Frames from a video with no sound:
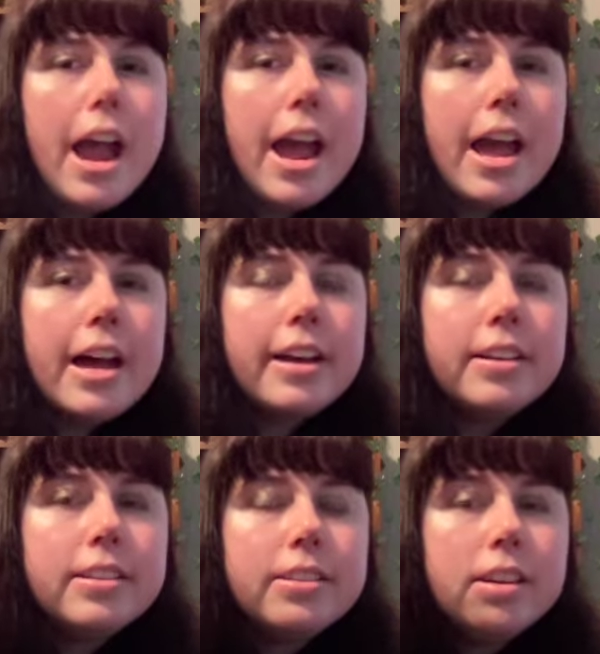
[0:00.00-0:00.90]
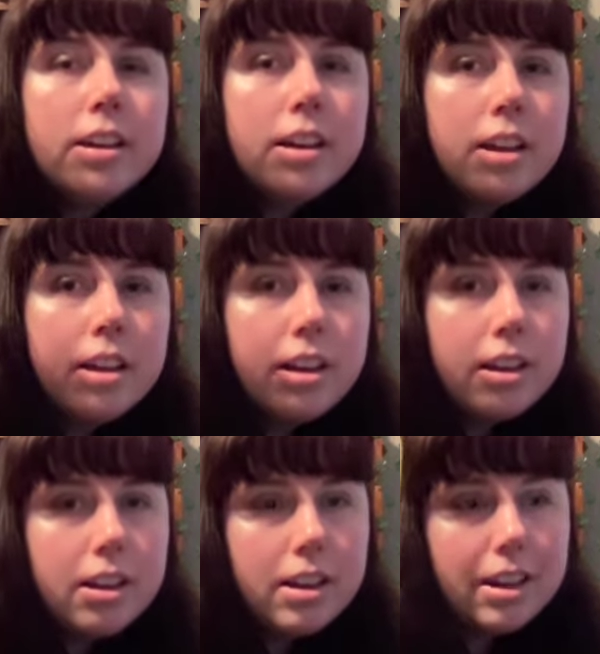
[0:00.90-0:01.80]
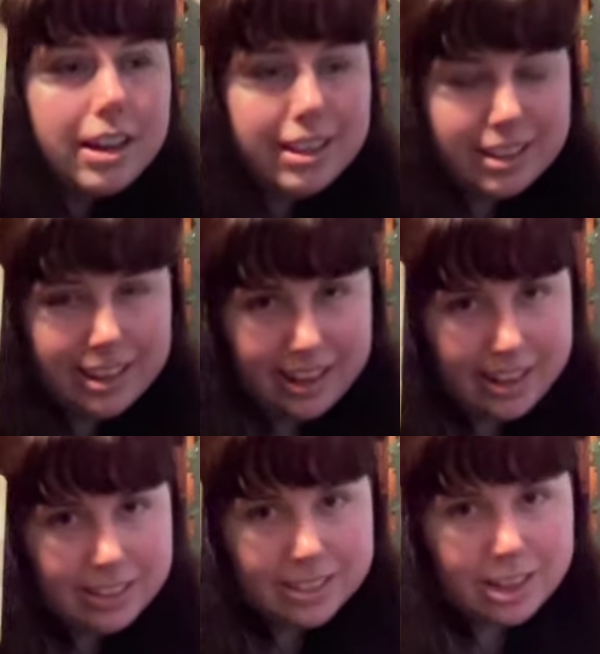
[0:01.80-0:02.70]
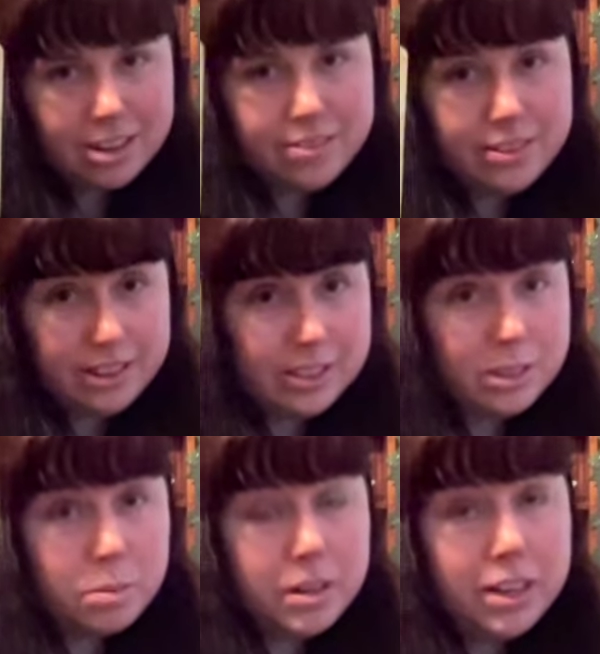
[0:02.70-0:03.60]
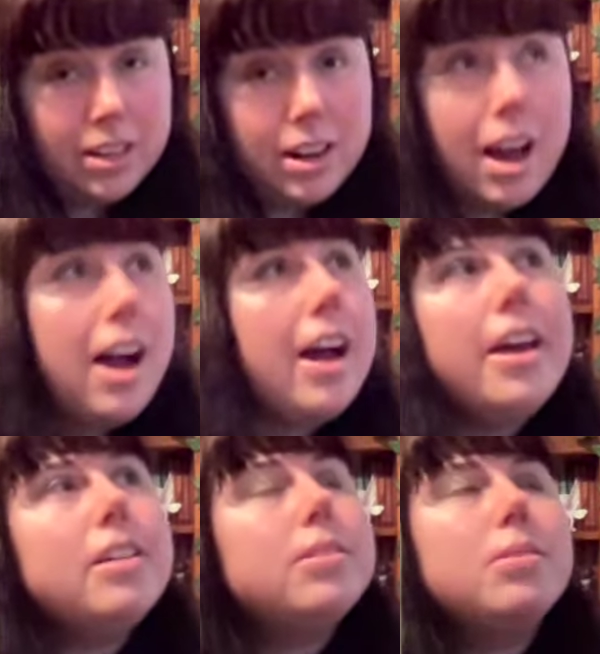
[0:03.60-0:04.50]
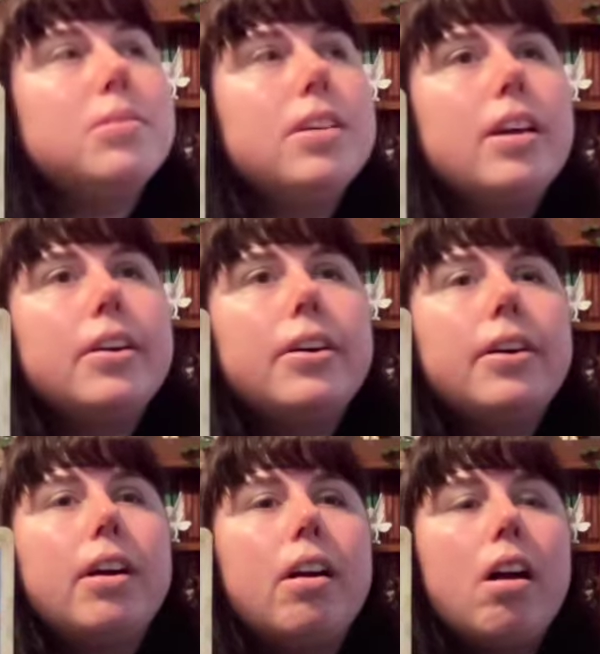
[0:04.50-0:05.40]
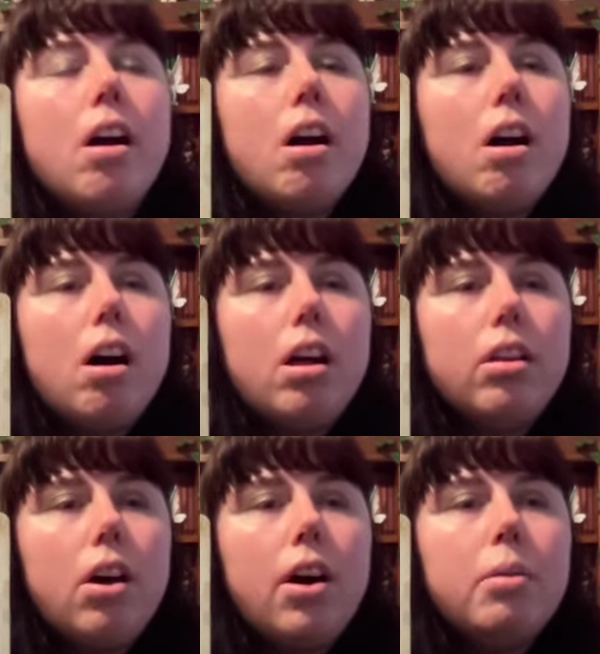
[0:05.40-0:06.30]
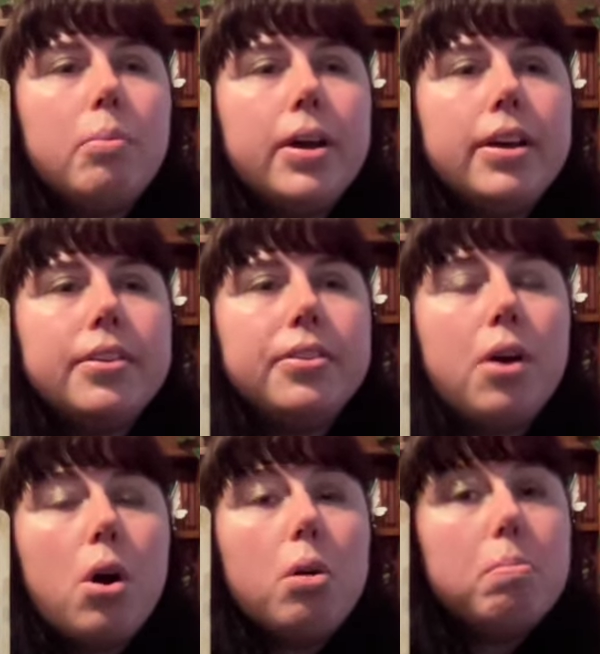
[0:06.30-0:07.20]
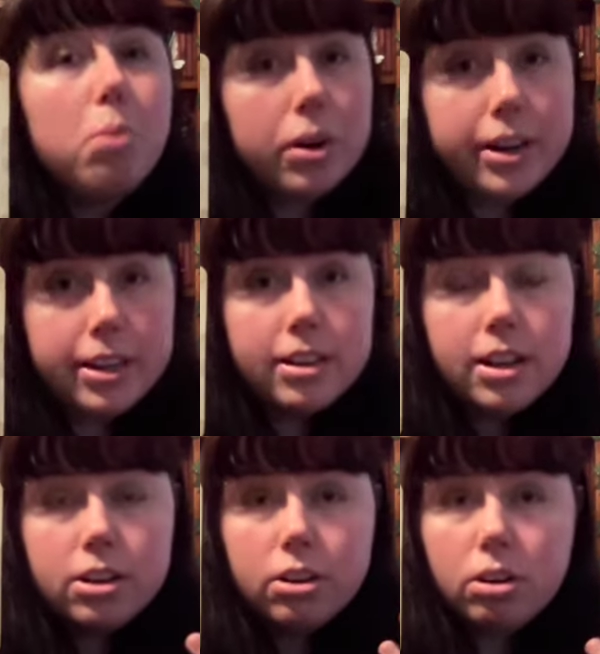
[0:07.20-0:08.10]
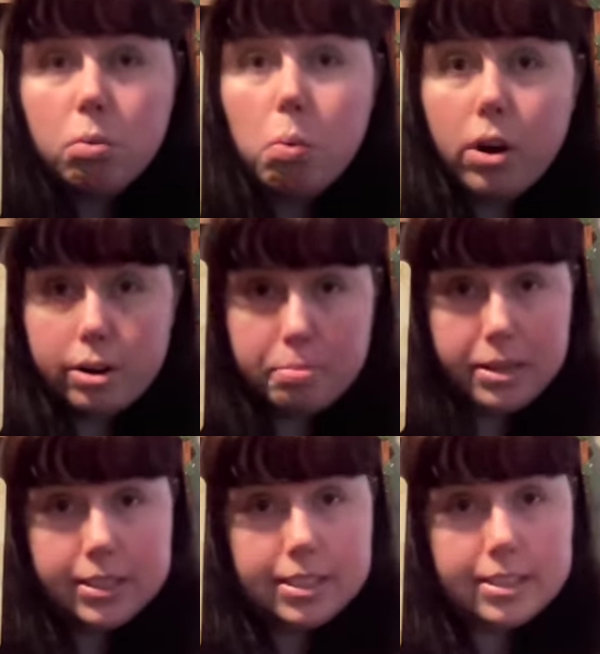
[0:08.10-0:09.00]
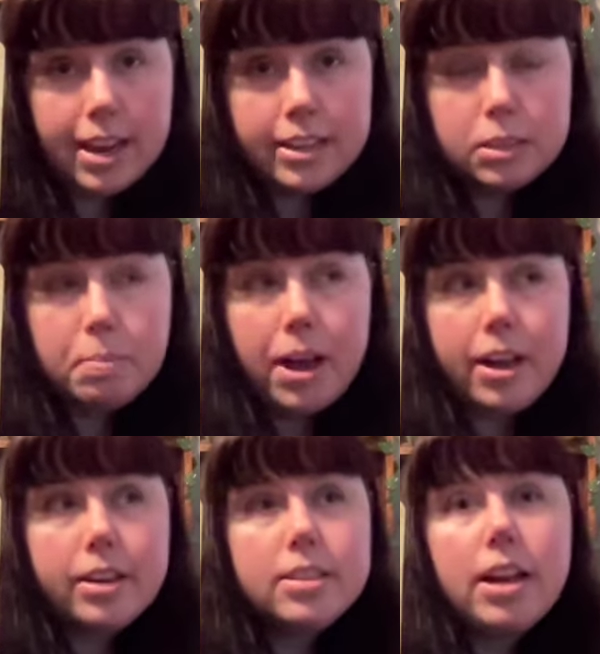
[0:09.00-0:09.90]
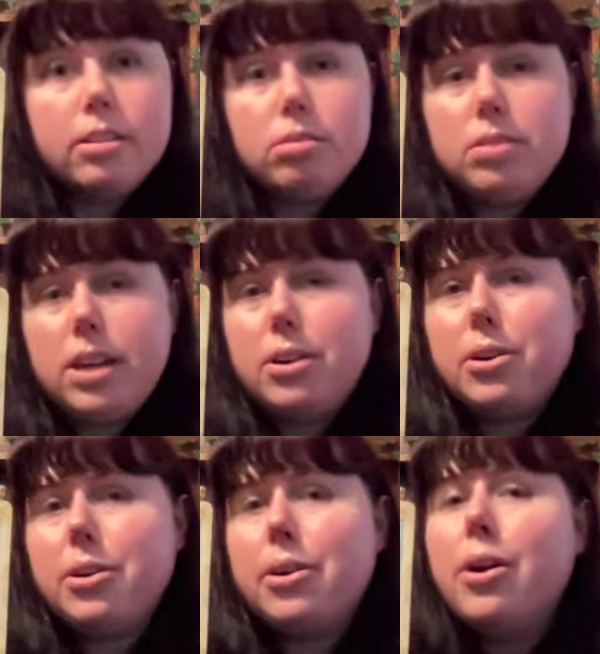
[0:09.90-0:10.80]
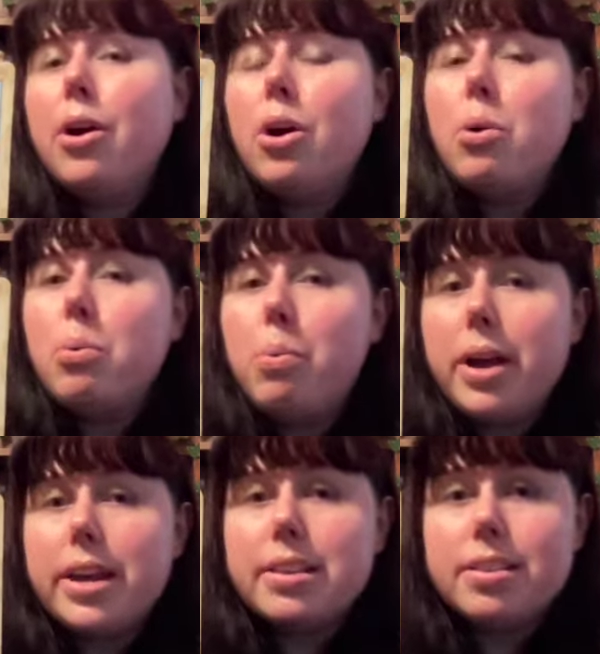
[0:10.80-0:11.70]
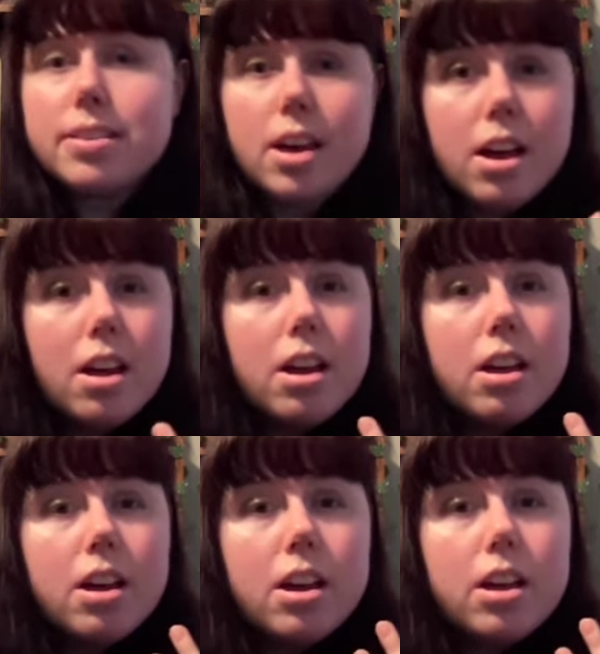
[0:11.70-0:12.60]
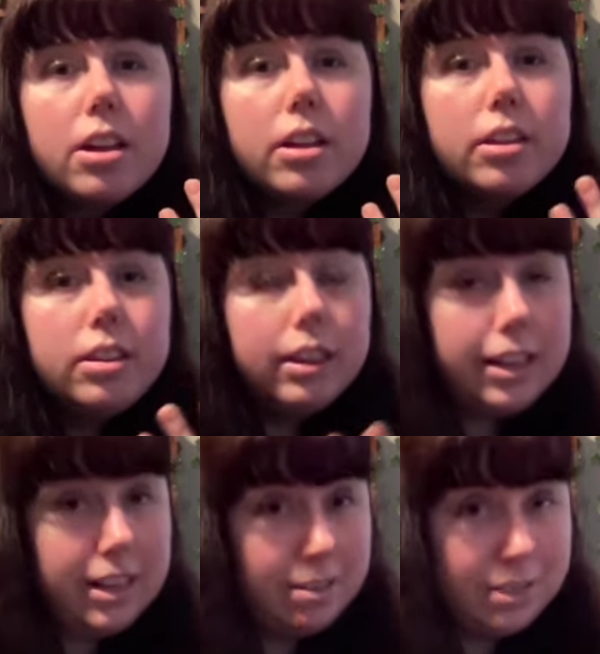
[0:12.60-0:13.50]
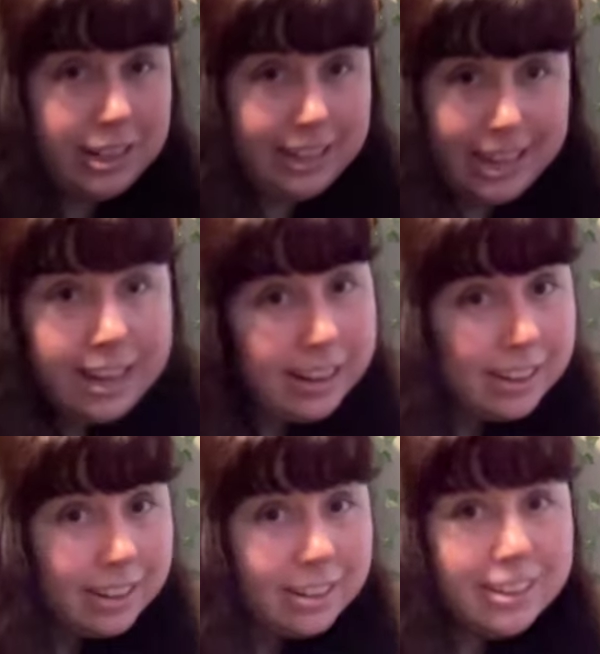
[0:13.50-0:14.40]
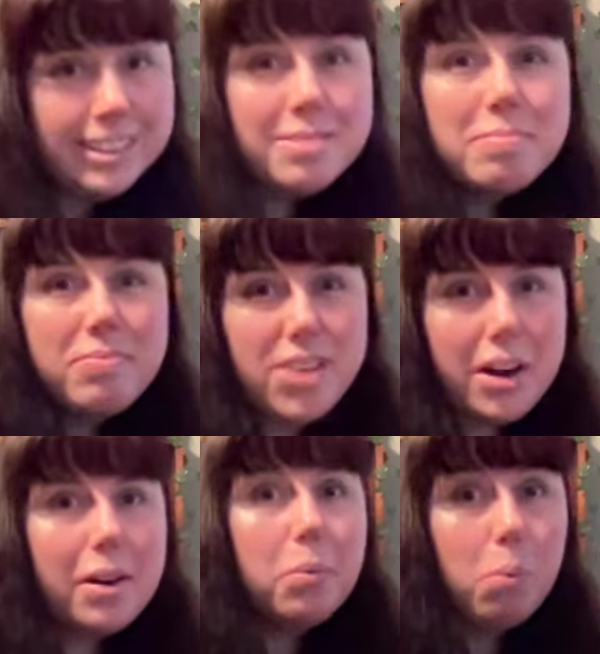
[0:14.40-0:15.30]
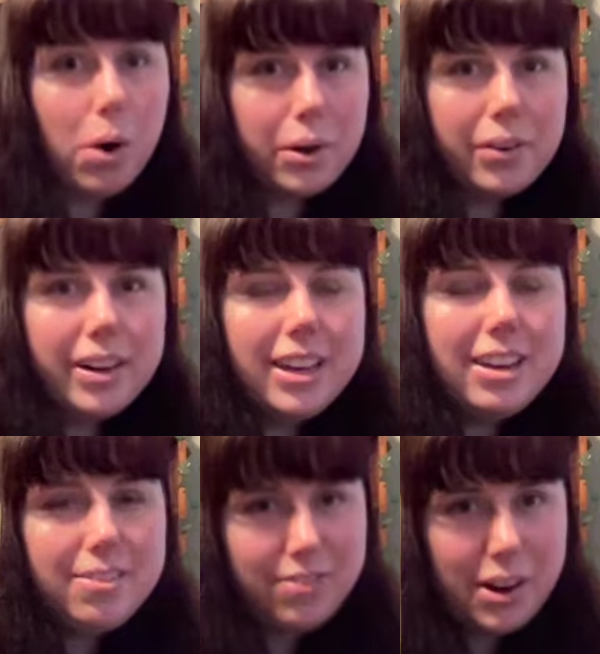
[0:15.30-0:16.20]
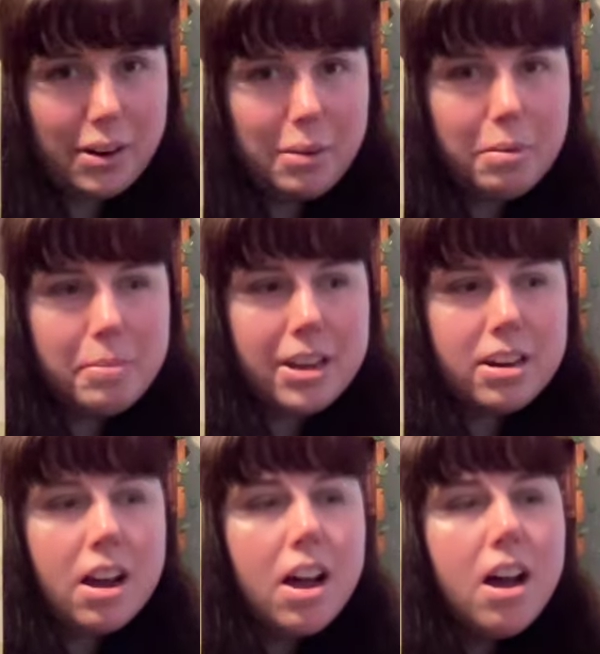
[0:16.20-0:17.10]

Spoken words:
And in the case of this queen, I associate her a lot with Morgan in her water priestess aspect. I associate her with the Lady of the Lake, very watery fairy woman.